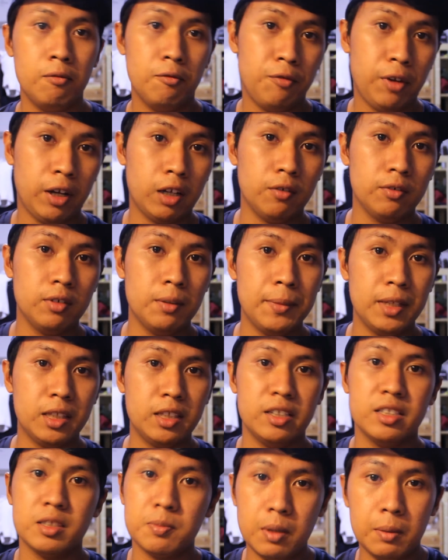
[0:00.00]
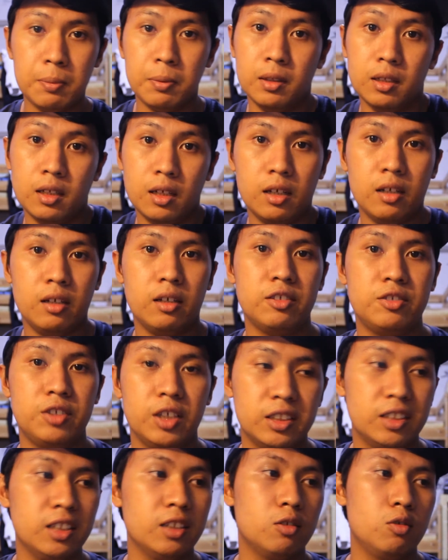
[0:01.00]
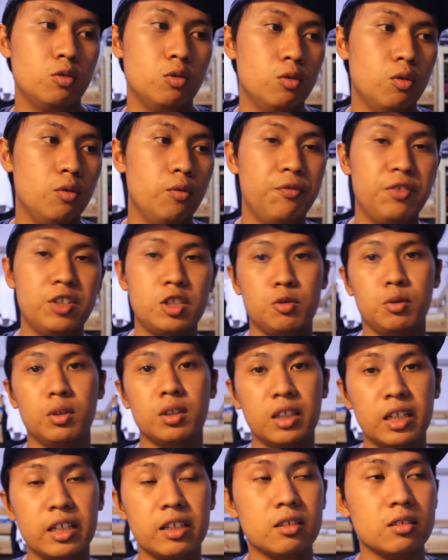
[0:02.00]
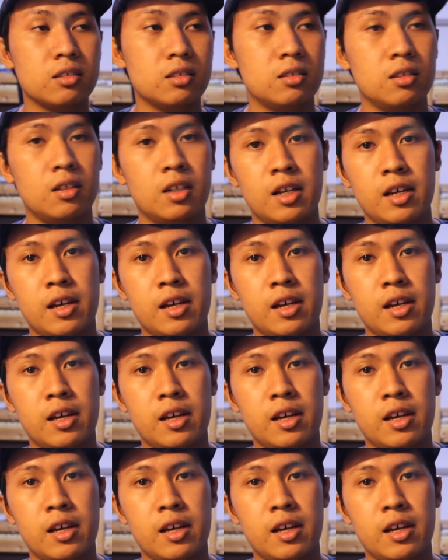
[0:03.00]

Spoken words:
fact of the matter is people are attracted to visual things.